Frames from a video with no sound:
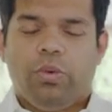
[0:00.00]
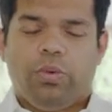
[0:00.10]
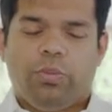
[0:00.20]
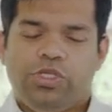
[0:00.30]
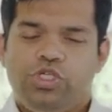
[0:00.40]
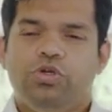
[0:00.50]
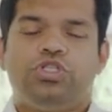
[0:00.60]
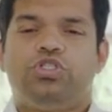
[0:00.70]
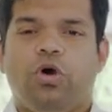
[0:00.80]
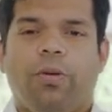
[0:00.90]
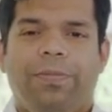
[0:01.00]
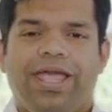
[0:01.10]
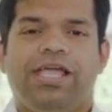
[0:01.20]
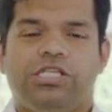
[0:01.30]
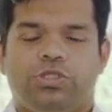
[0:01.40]
when we choose to
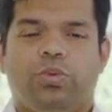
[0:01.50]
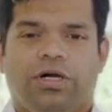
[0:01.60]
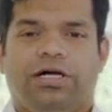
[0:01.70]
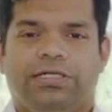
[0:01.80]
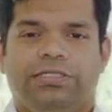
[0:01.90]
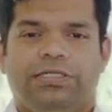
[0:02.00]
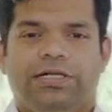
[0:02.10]
obey His word,